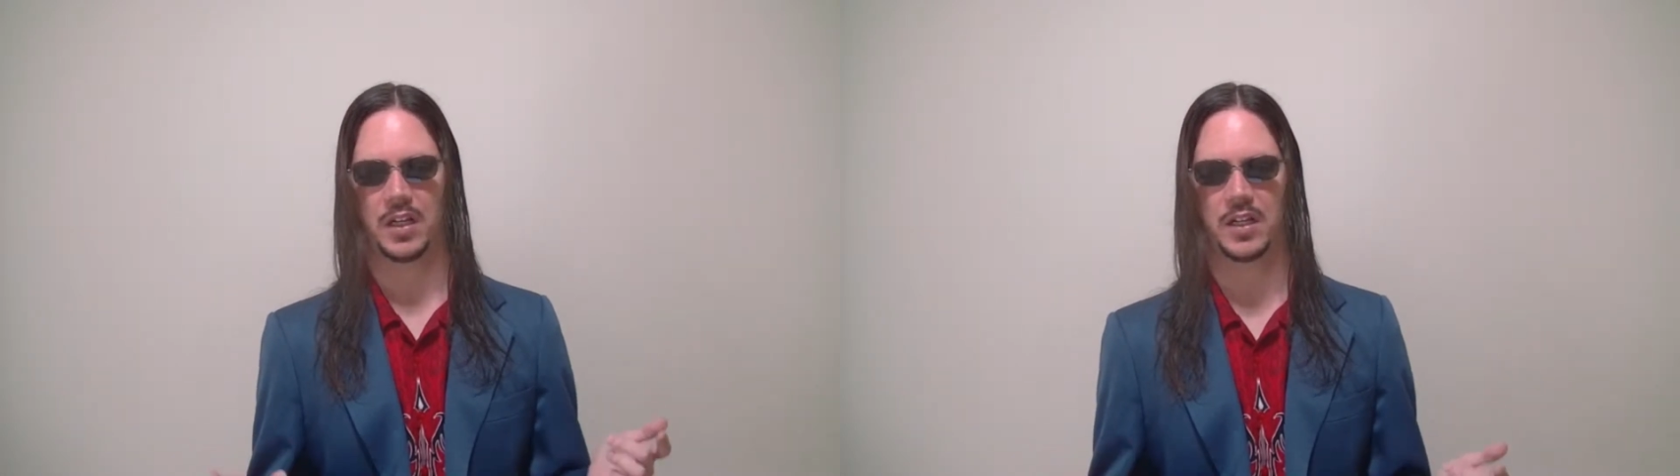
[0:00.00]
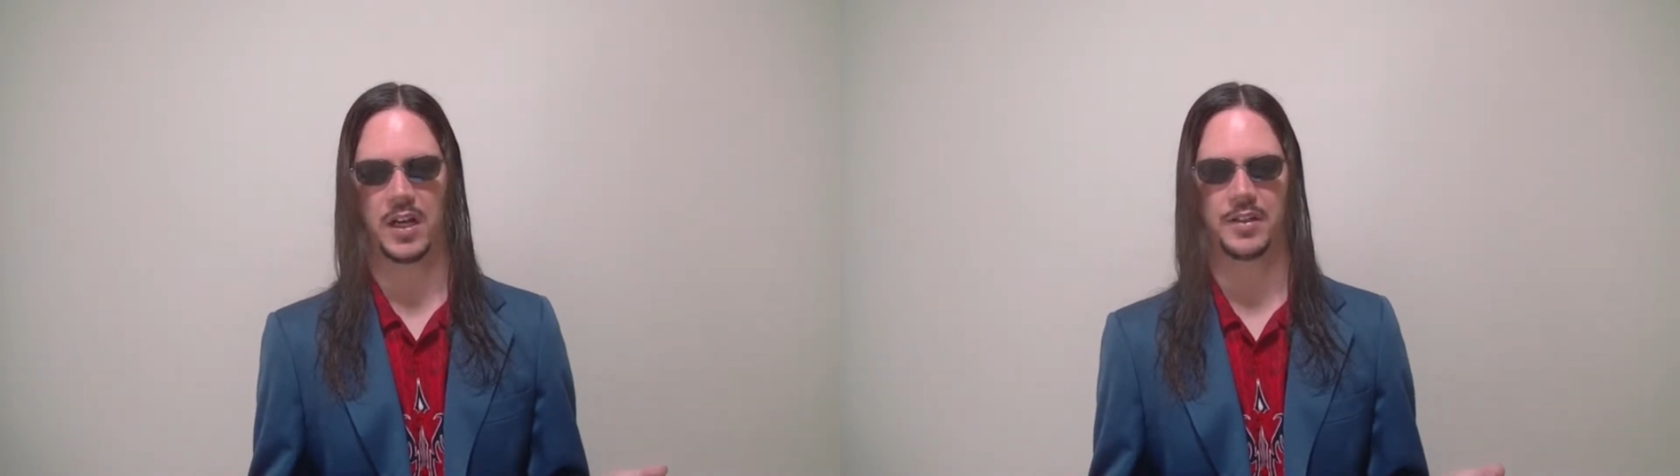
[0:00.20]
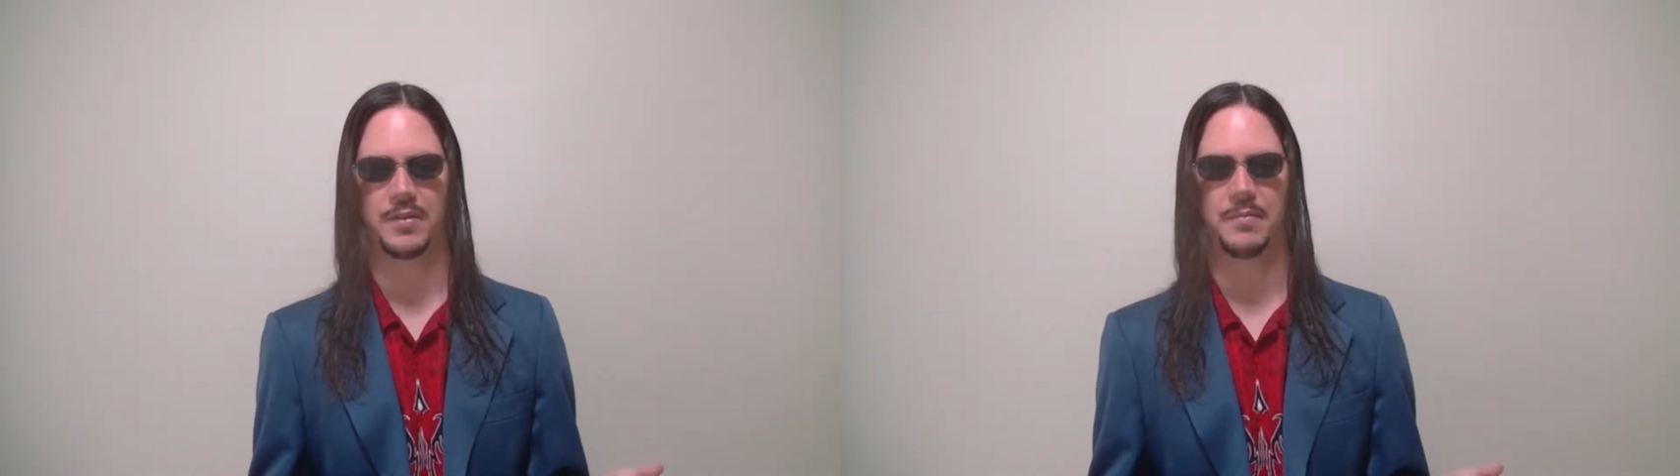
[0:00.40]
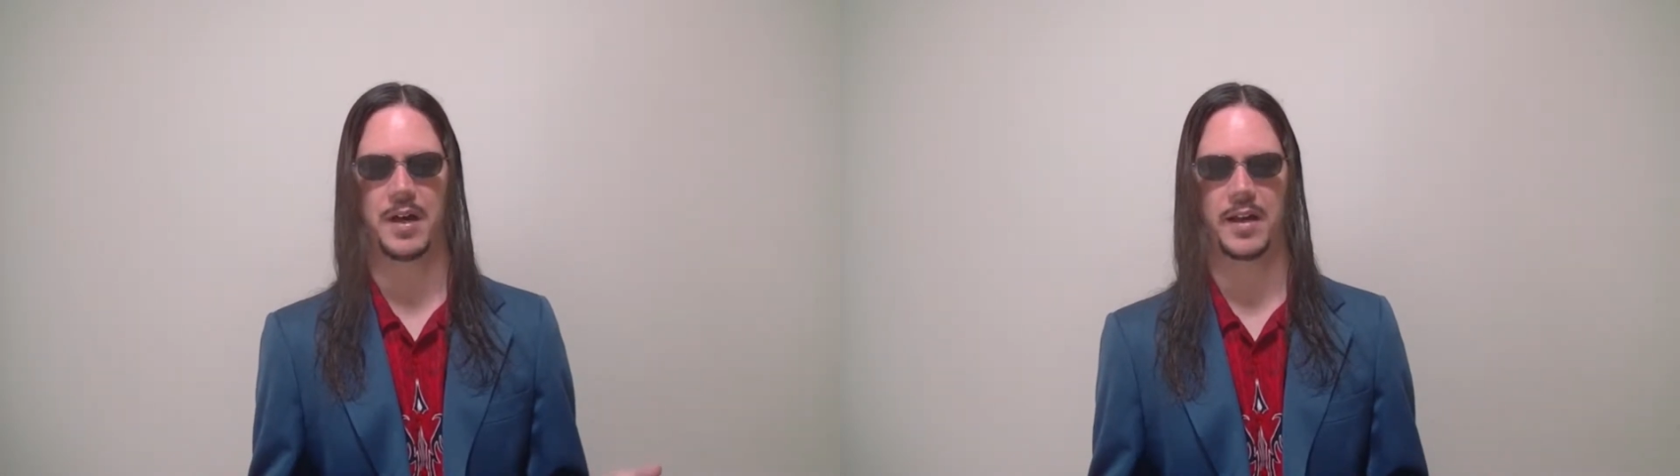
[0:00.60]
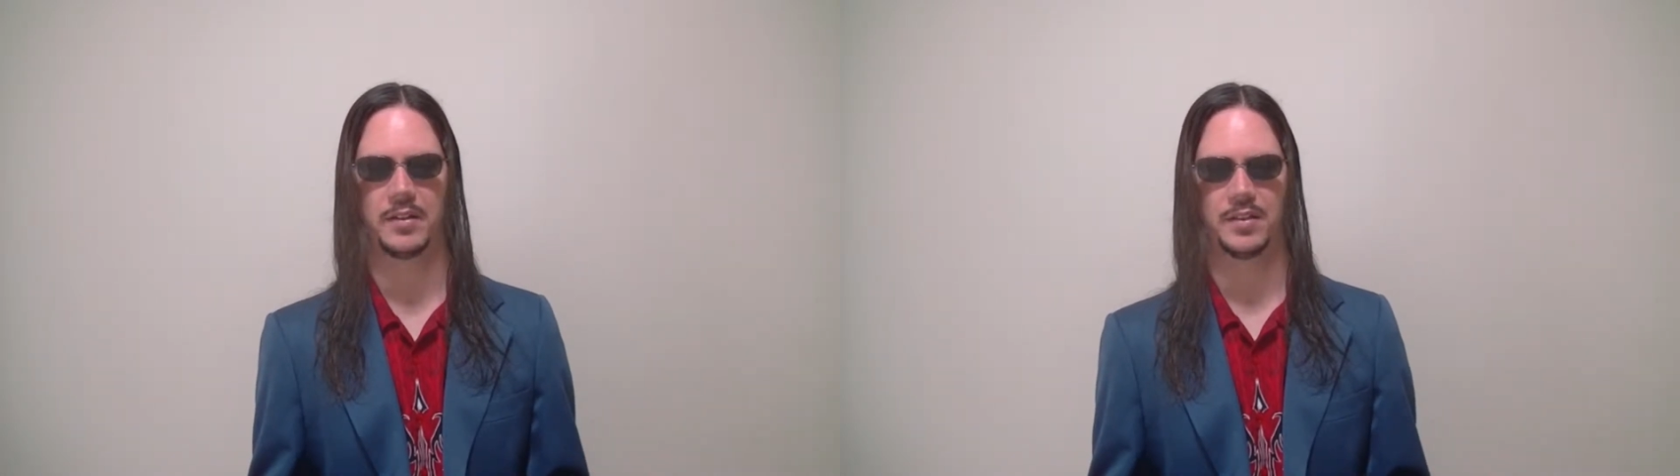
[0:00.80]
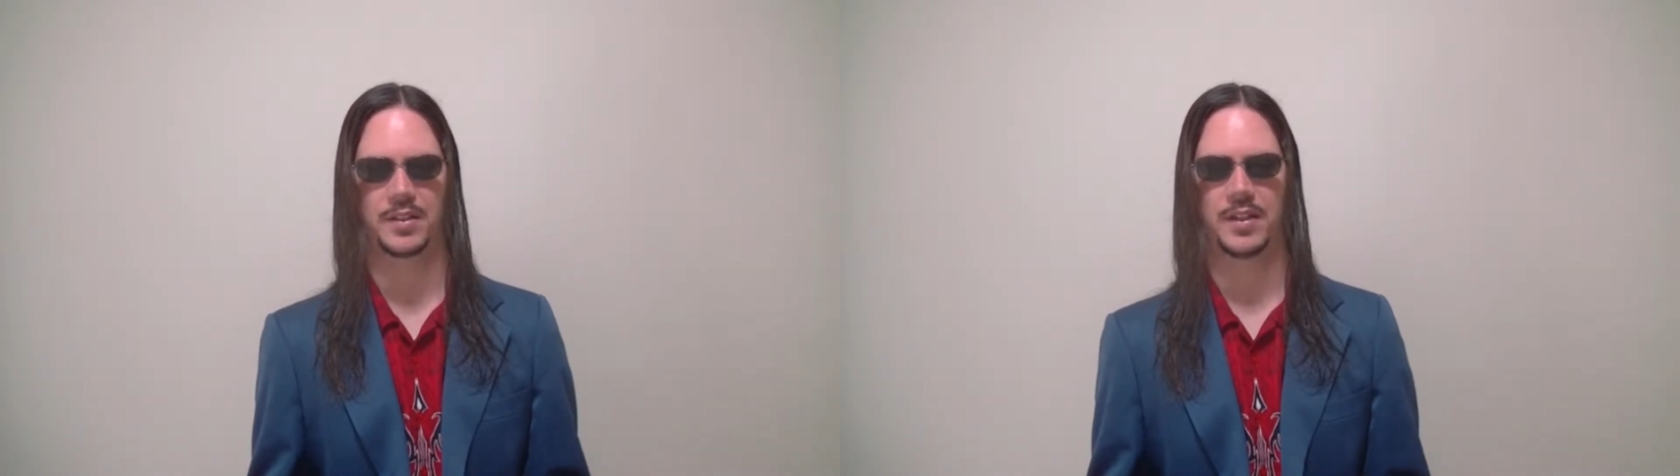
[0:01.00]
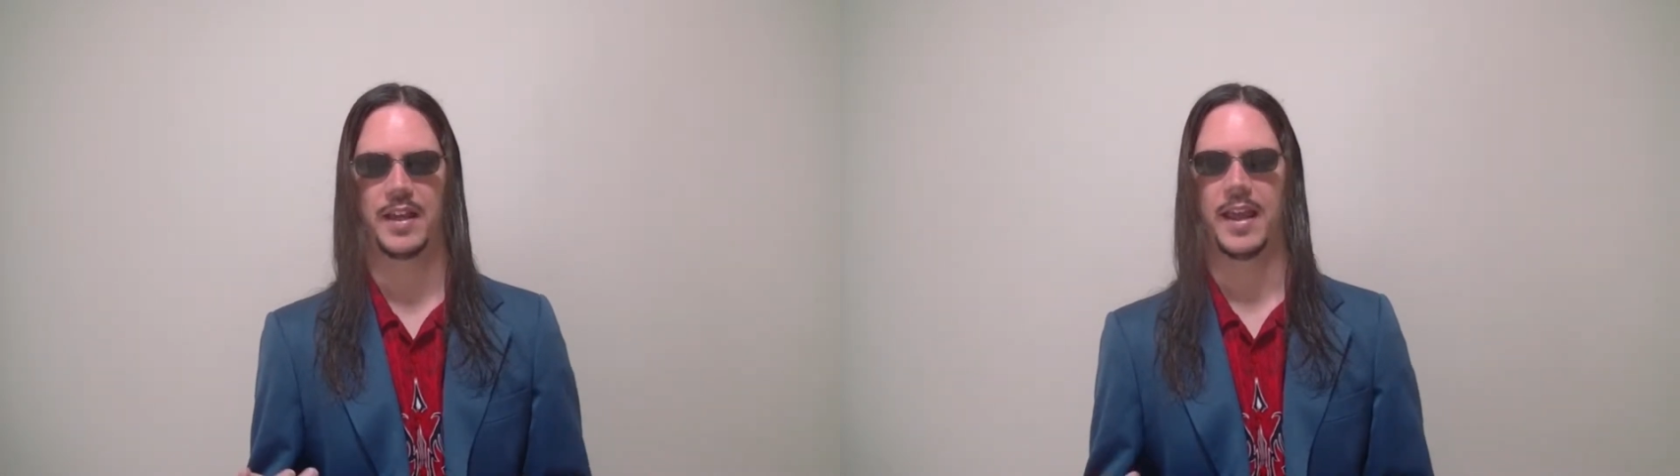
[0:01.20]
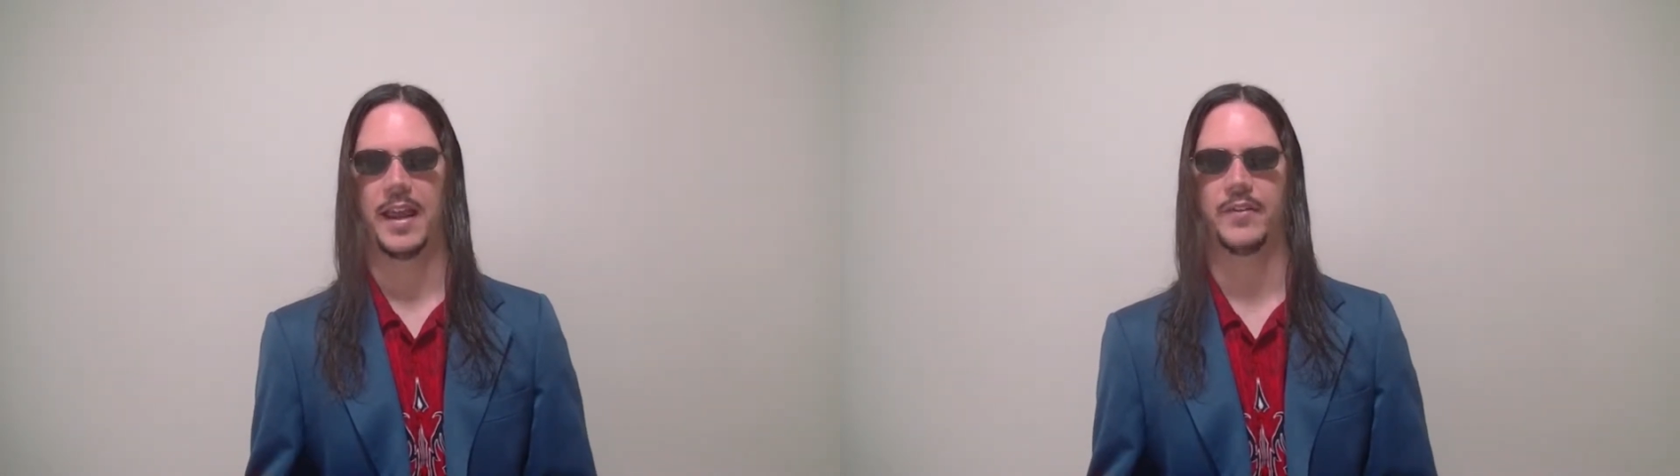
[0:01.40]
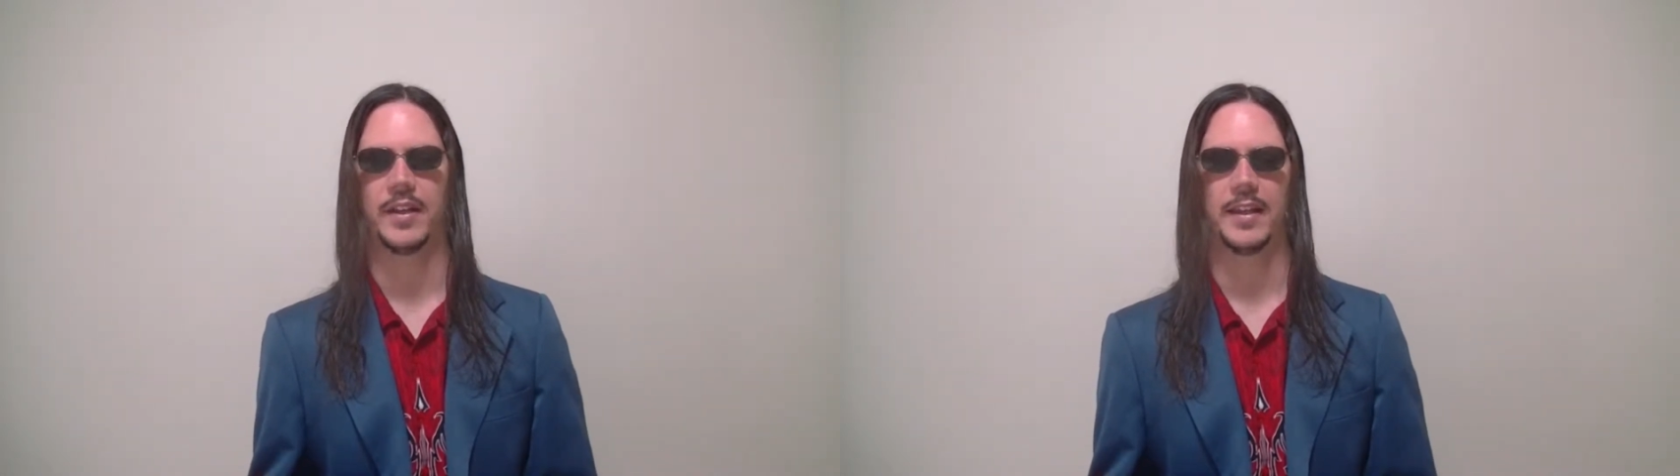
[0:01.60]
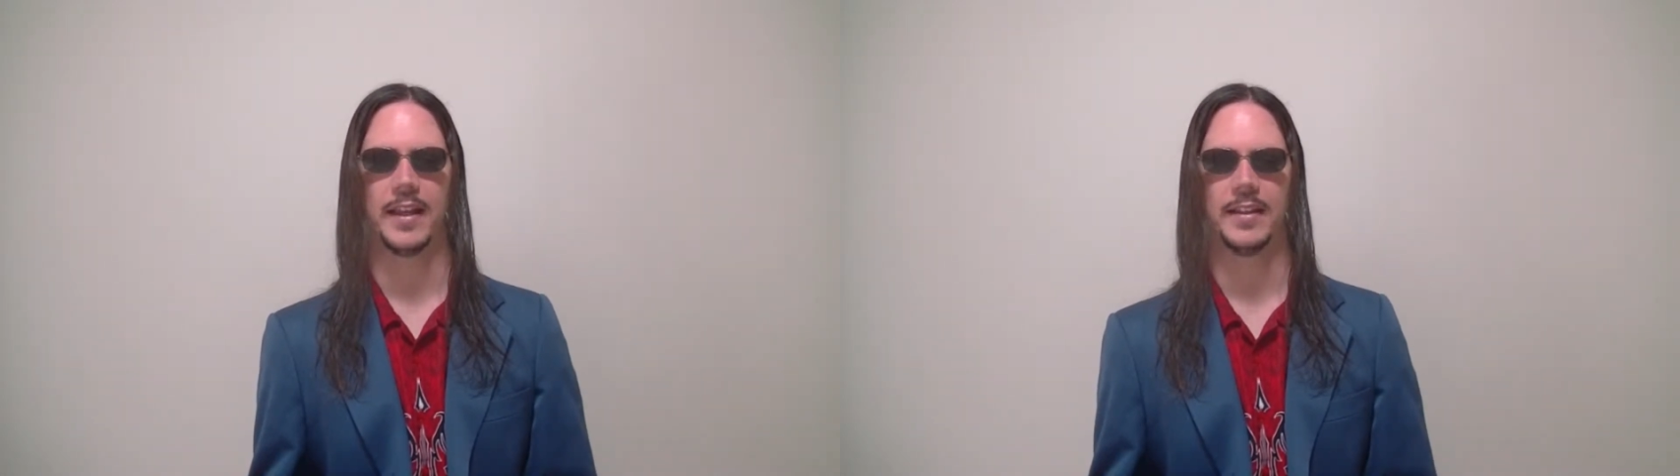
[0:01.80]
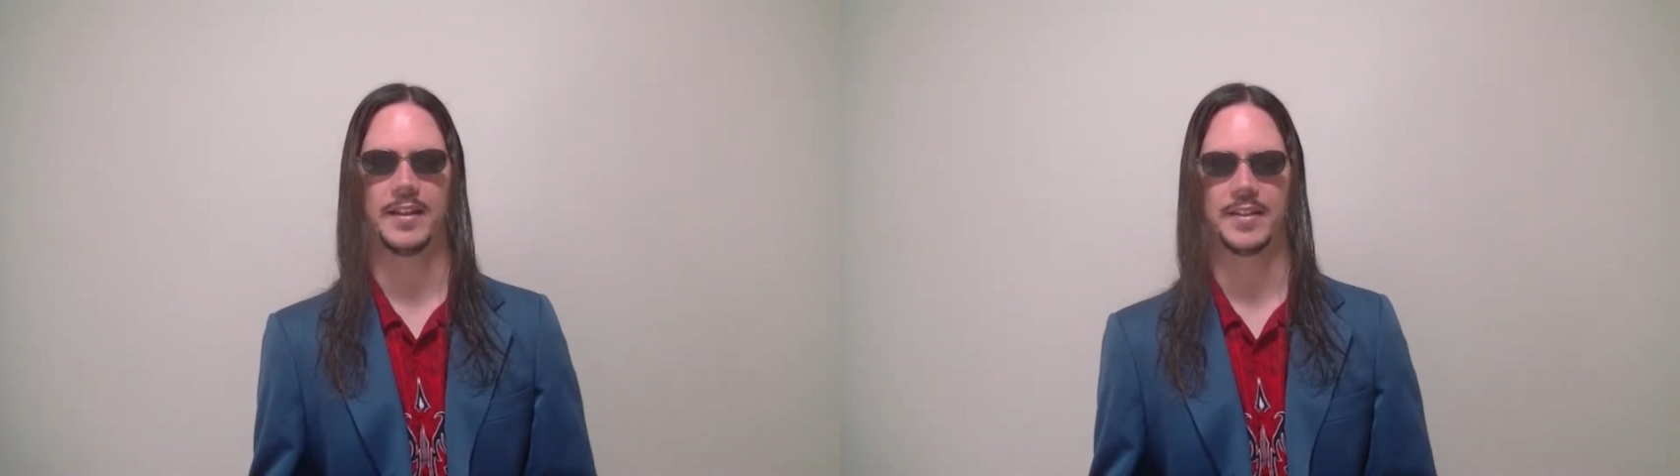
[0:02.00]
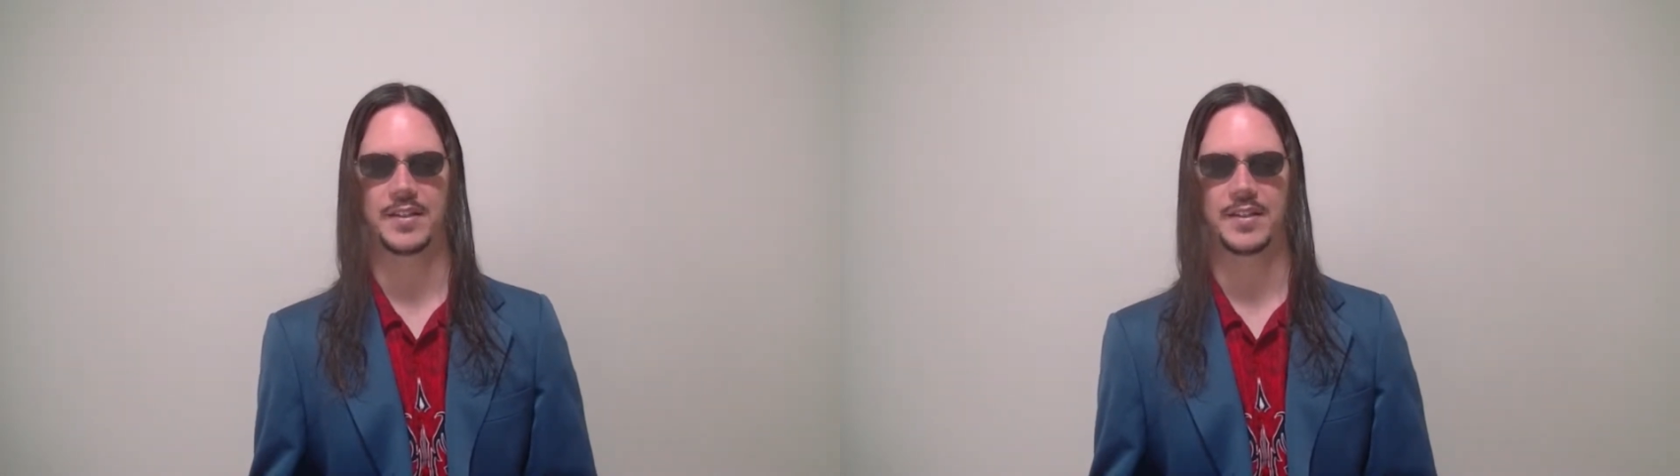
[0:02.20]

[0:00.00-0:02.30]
Gundam models, Evangelion